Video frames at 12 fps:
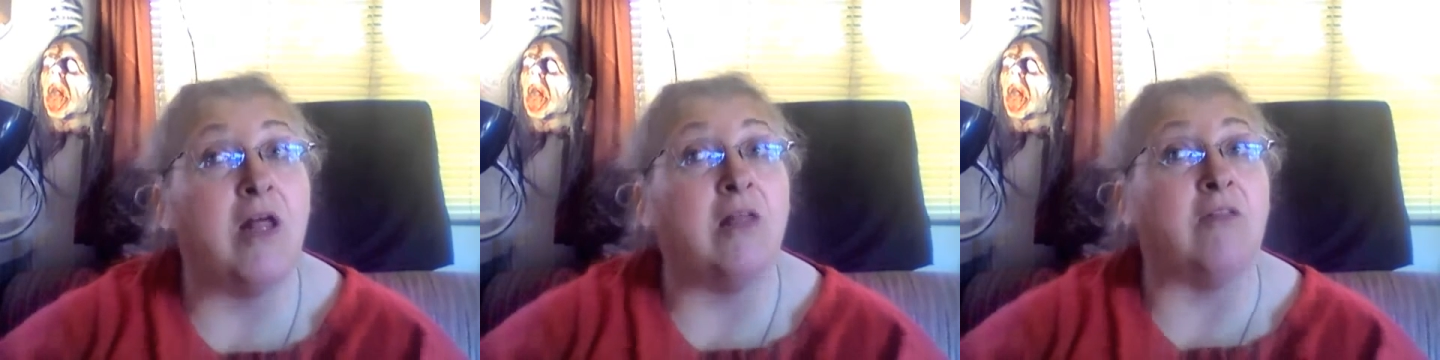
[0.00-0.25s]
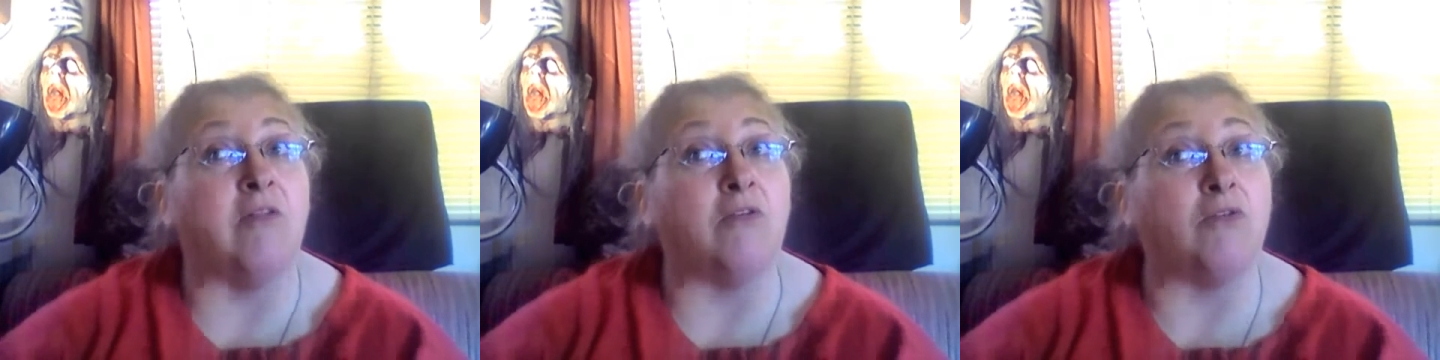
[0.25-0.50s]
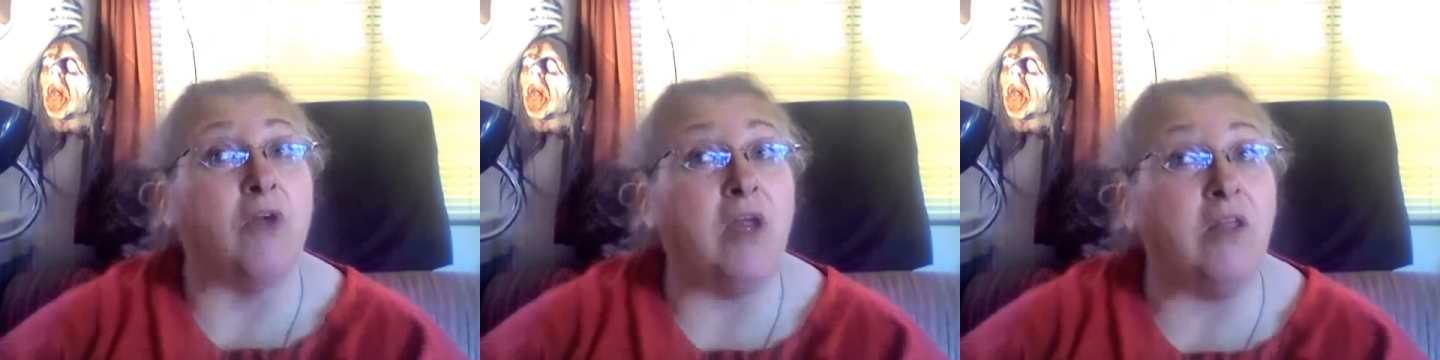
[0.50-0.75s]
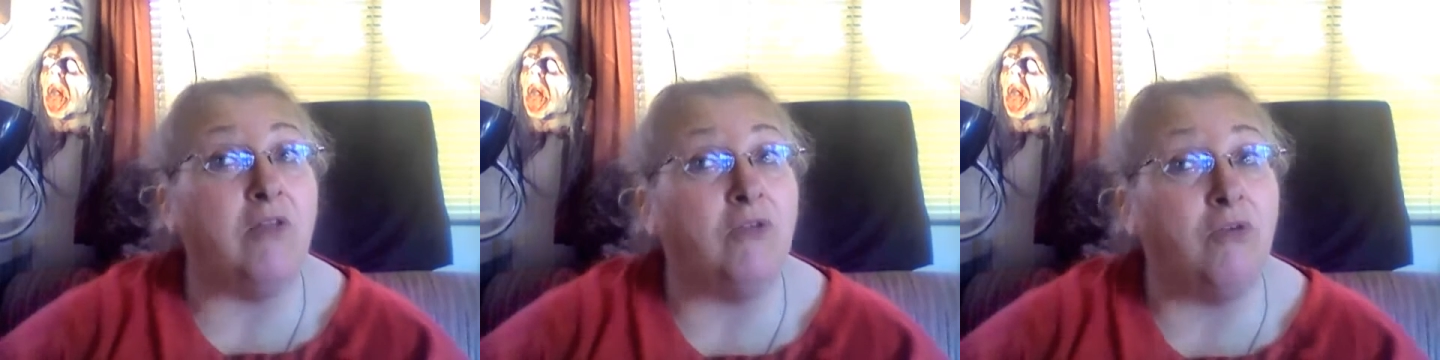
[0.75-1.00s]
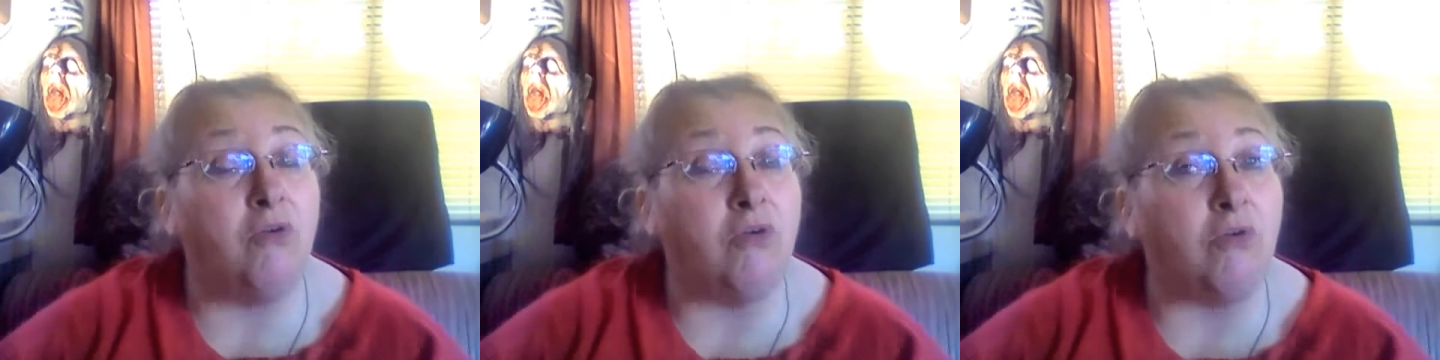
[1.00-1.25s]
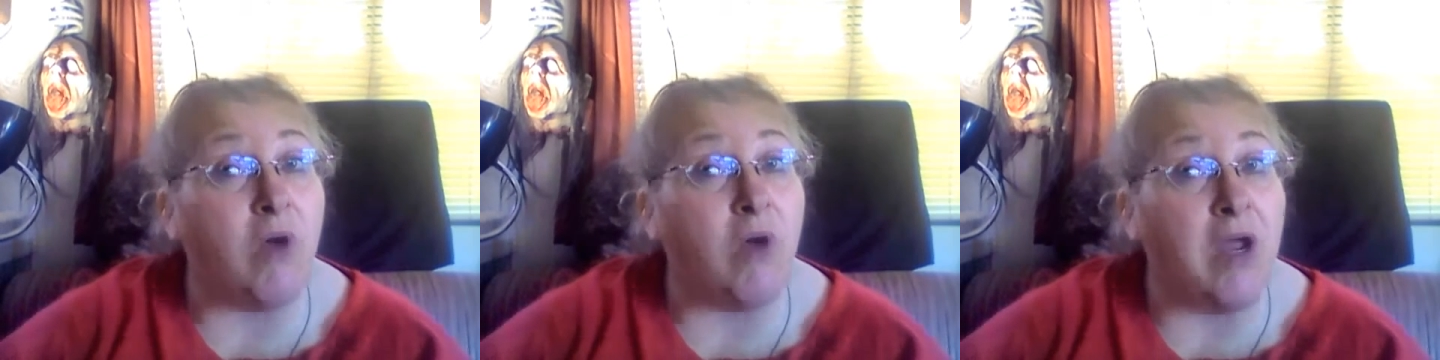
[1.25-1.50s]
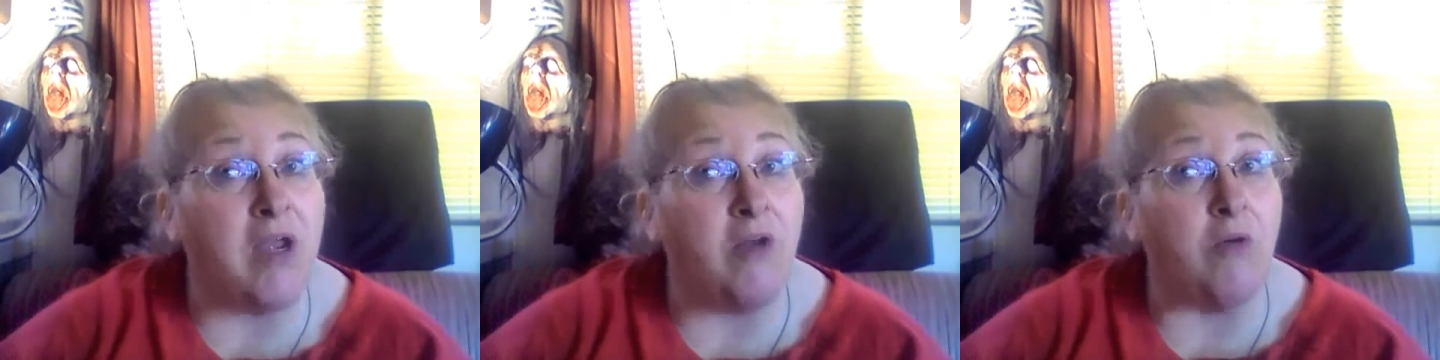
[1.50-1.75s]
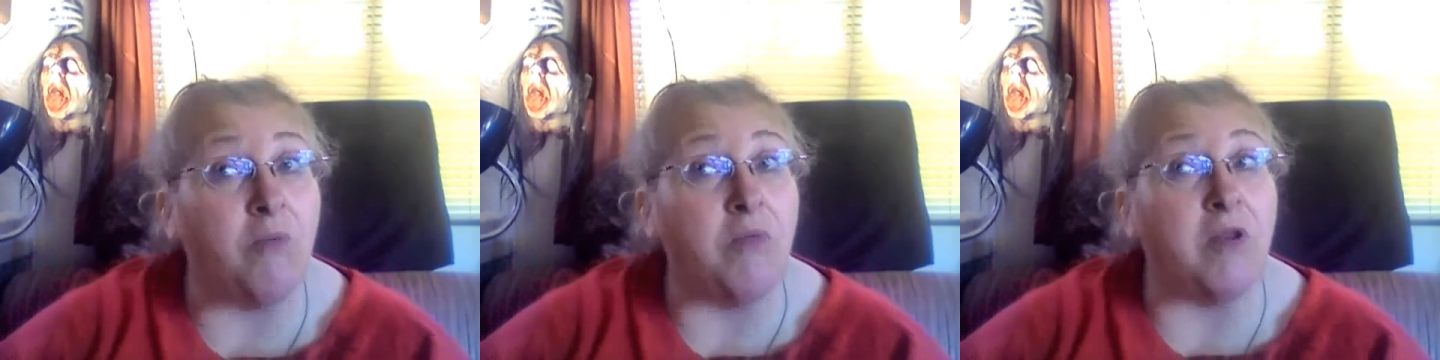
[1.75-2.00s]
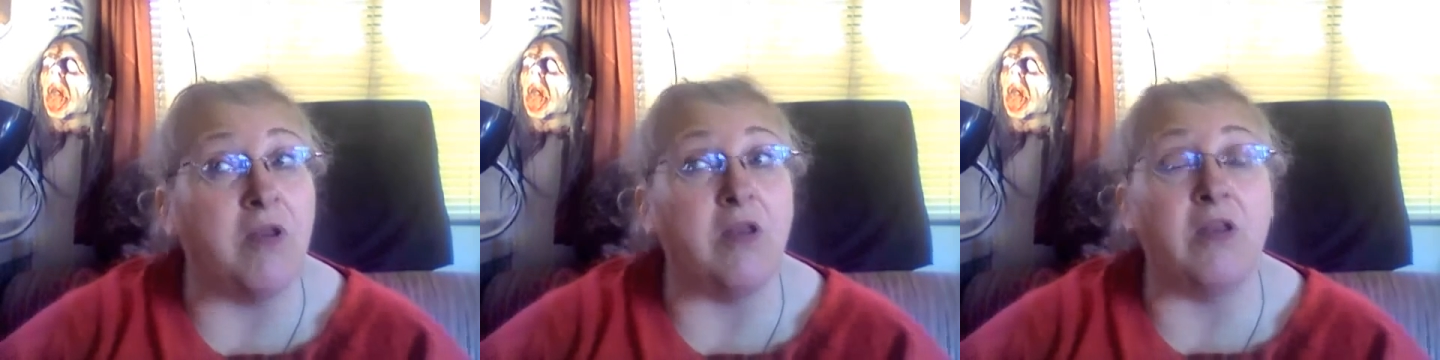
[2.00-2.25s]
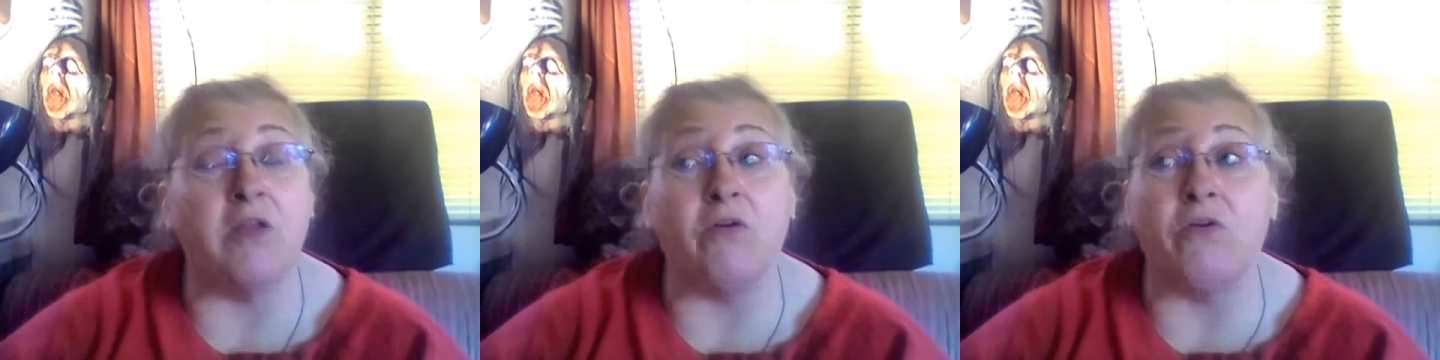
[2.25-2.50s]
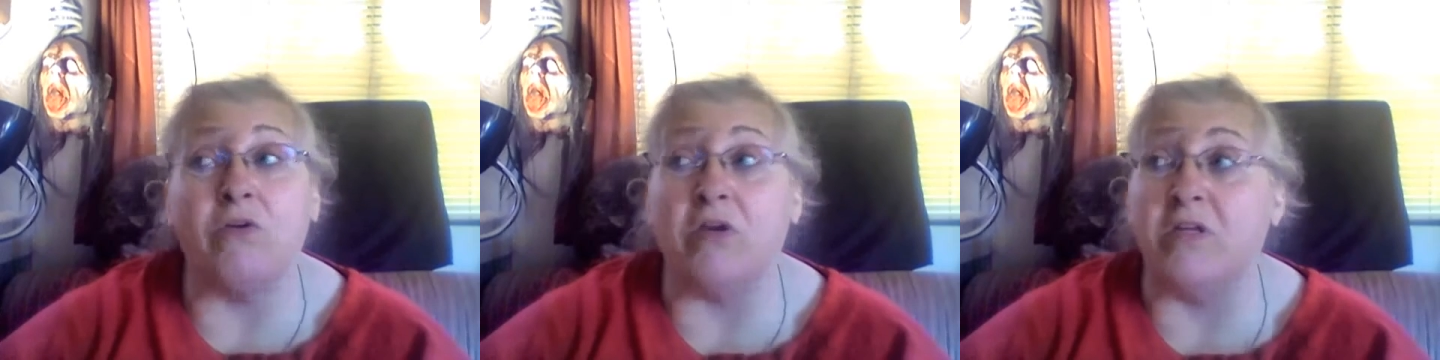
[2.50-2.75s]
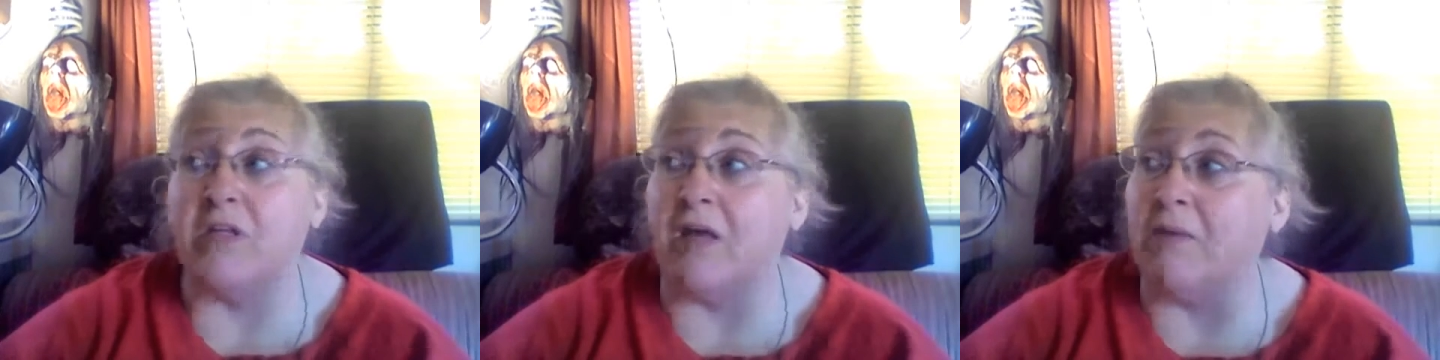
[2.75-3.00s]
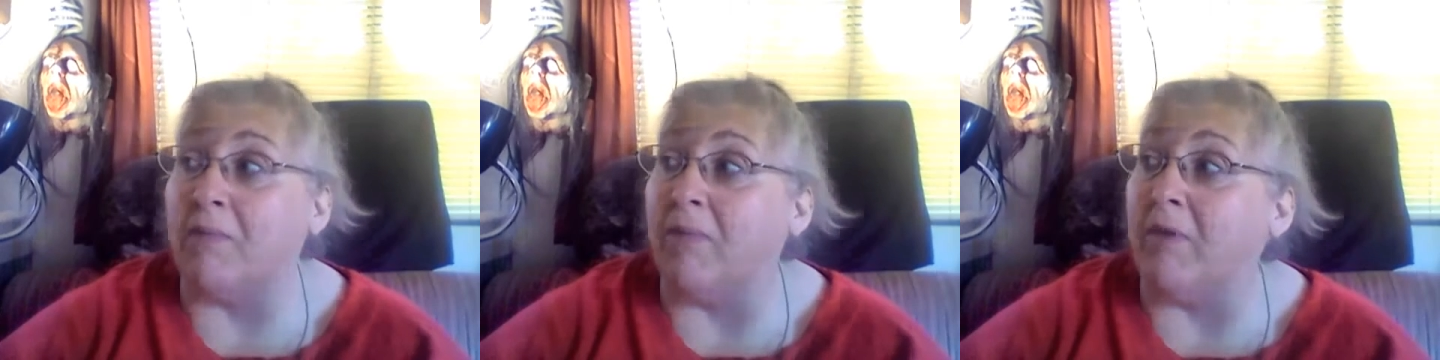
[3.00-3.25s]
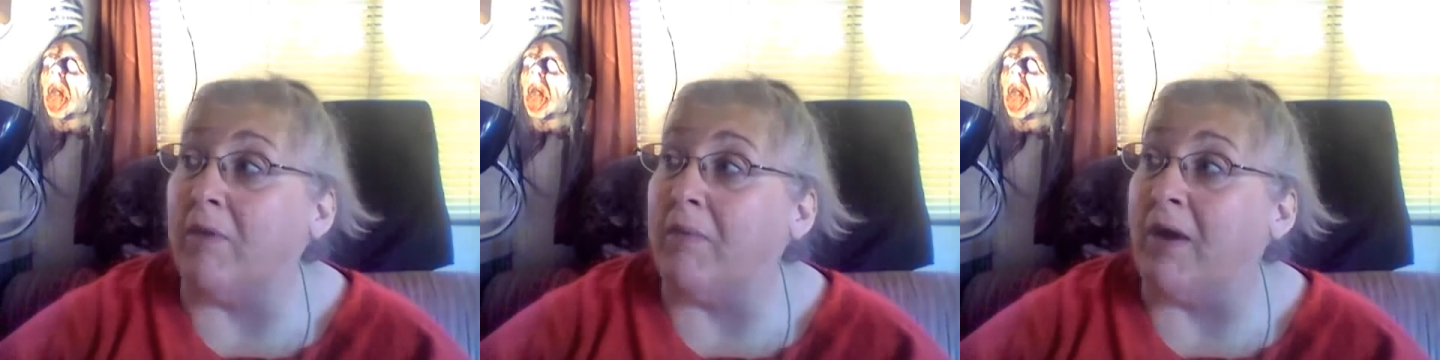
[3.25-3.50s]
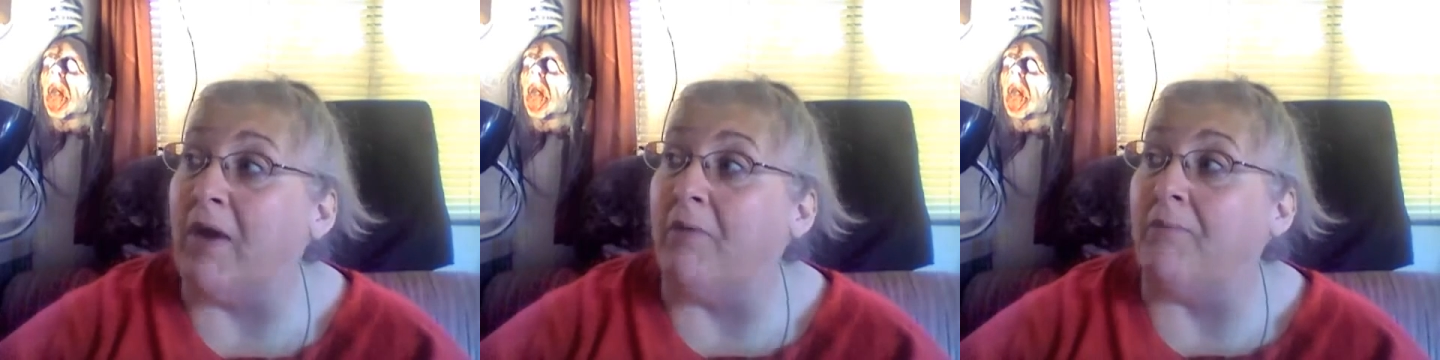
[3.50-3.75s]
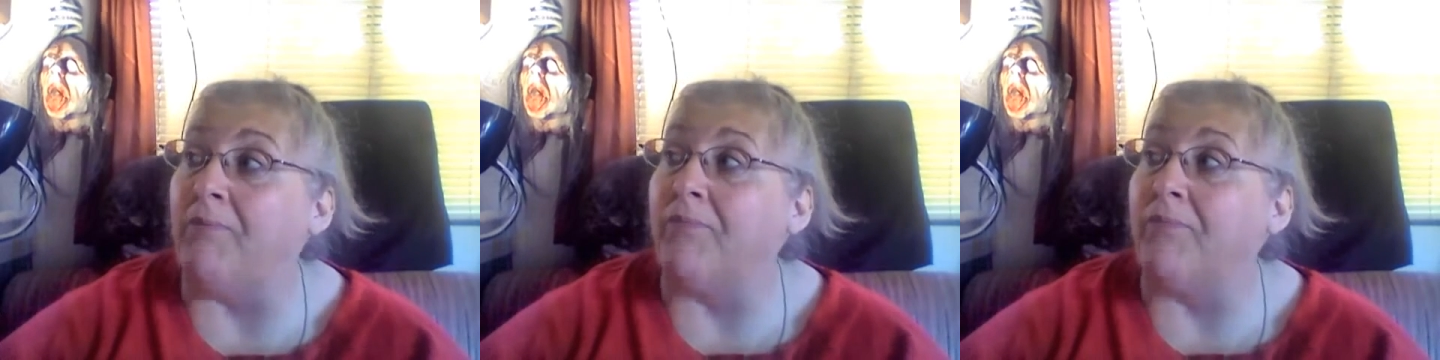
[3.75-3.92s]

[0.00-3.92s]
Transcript: The trailer door is wide open. There is about